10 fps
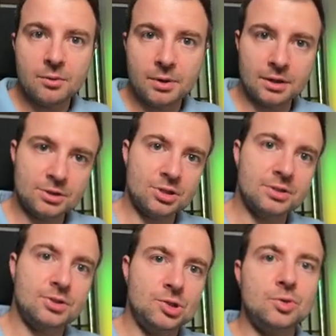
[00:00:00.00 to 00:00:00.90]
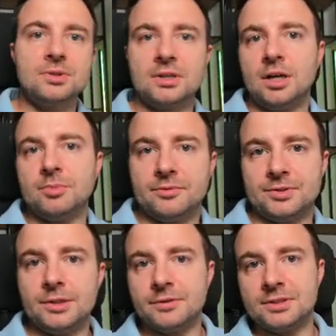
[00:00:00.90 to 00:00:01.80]
we could just choose a couple of
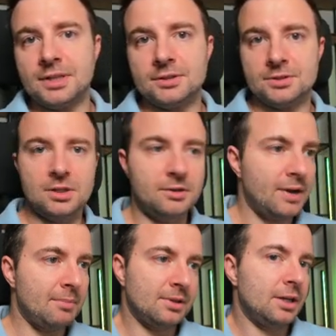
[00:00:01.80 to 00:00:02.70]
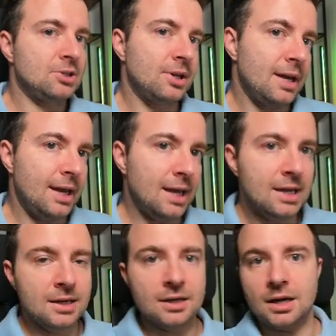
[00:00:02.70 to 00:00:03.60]
servers that serve application A,